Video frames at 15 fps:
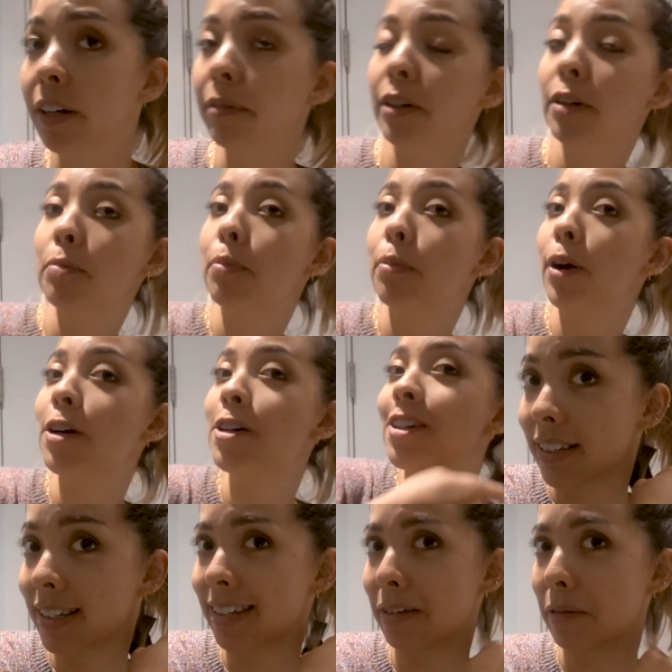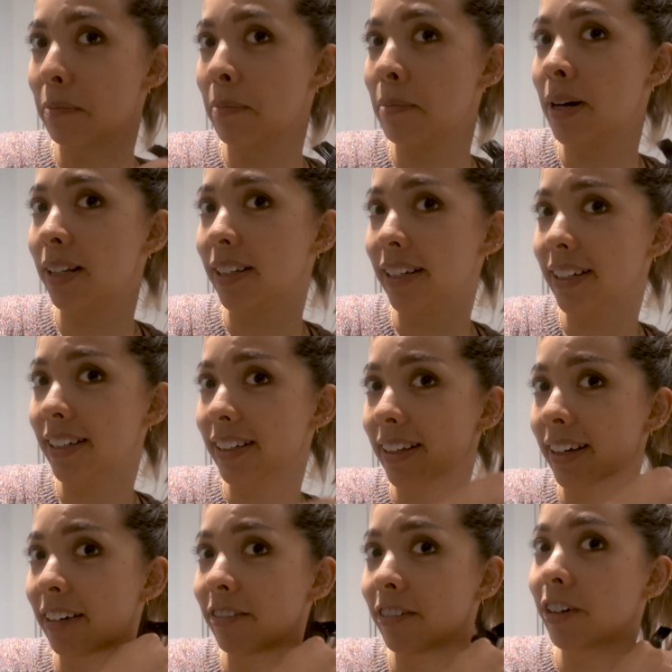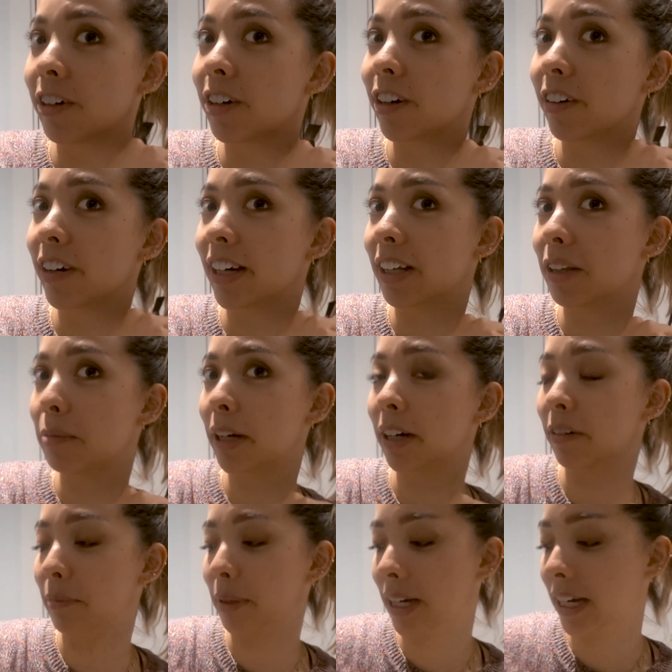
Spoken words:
I'm gonna brush this little mullet that I've got going at the back of my